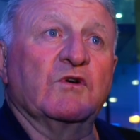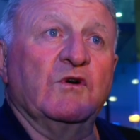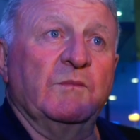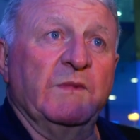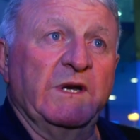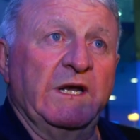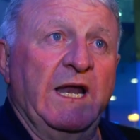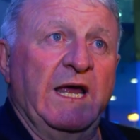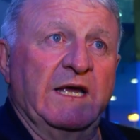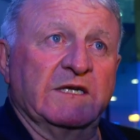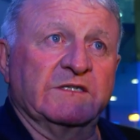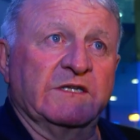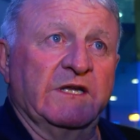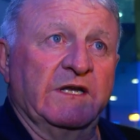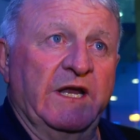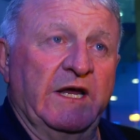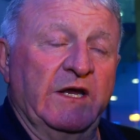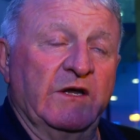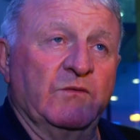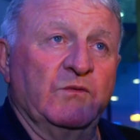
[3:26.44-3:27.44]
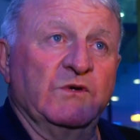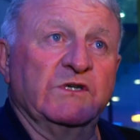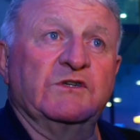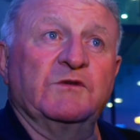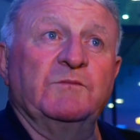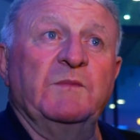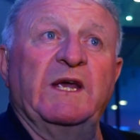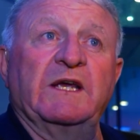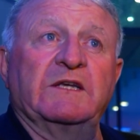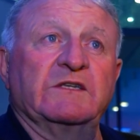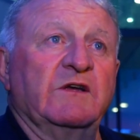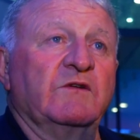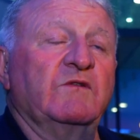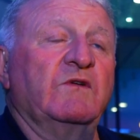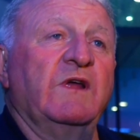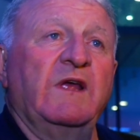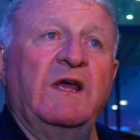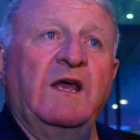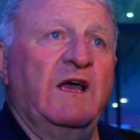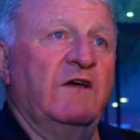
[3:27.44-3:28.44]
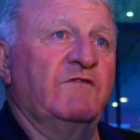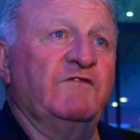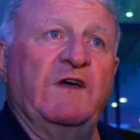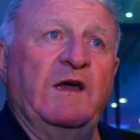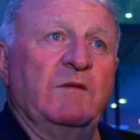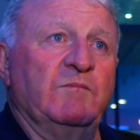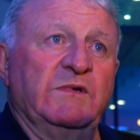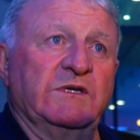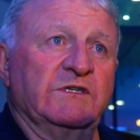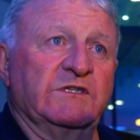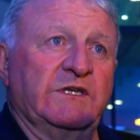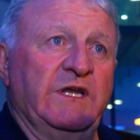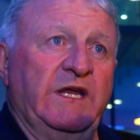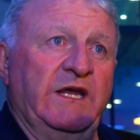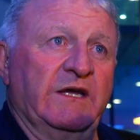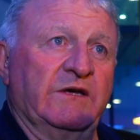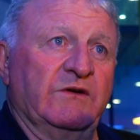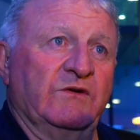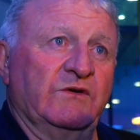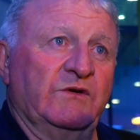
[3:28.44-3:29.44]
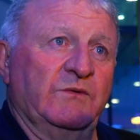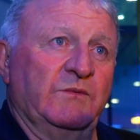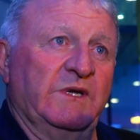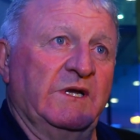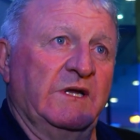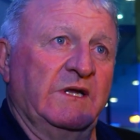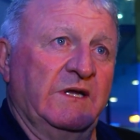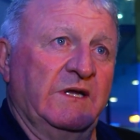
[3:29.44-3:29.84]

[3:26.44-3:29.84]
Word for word: coming last tonight, which makes it a fabulous stake out of it.